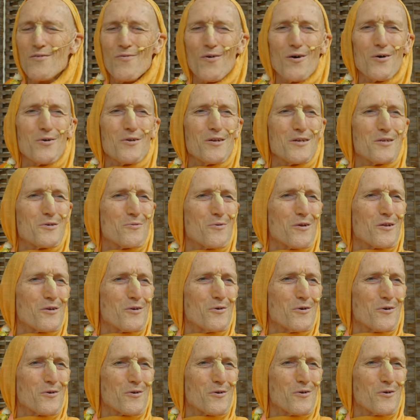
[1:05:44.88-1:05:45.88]
devotees with
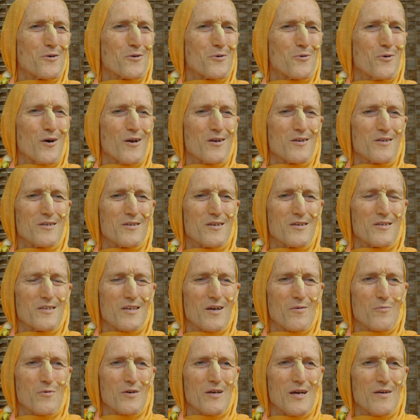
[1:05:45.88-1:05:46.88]
good, good qualities
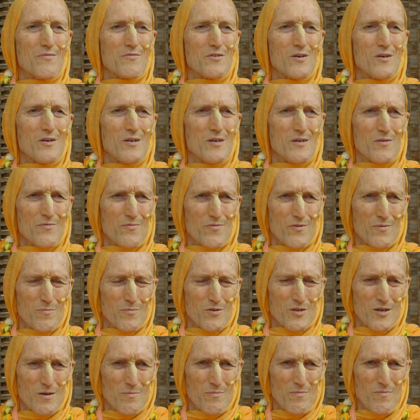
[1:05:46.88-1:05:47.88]
that we have to learn
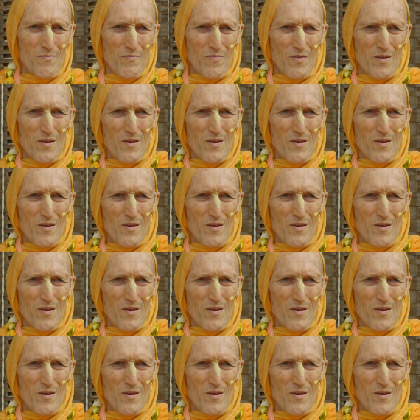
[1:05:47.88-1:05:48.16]
from some